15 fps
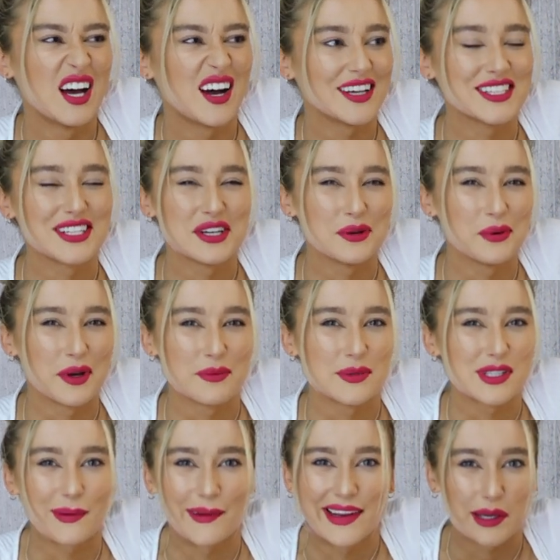I don't know, it
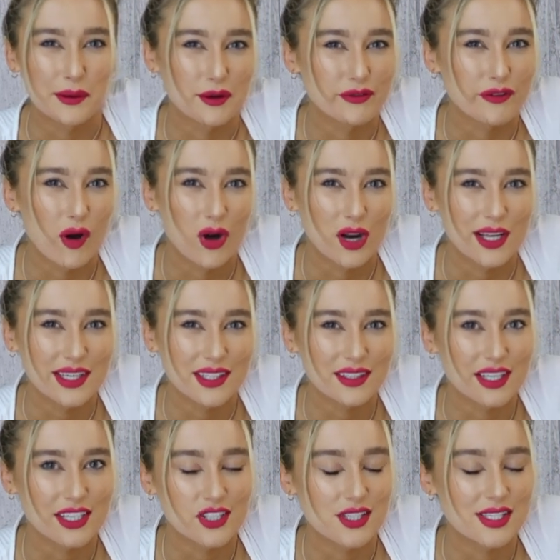was the way they were falling.
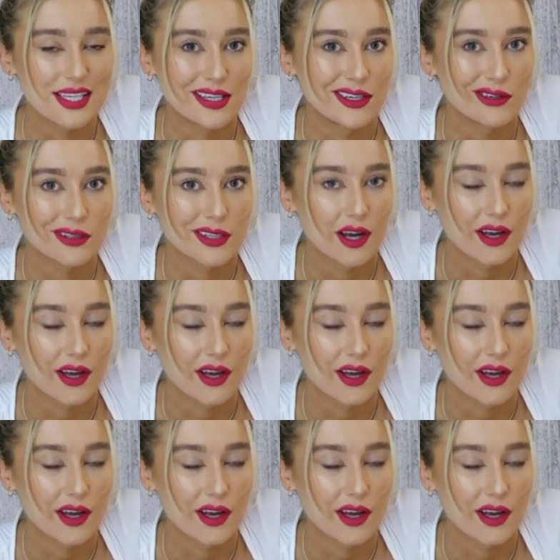They just didn't look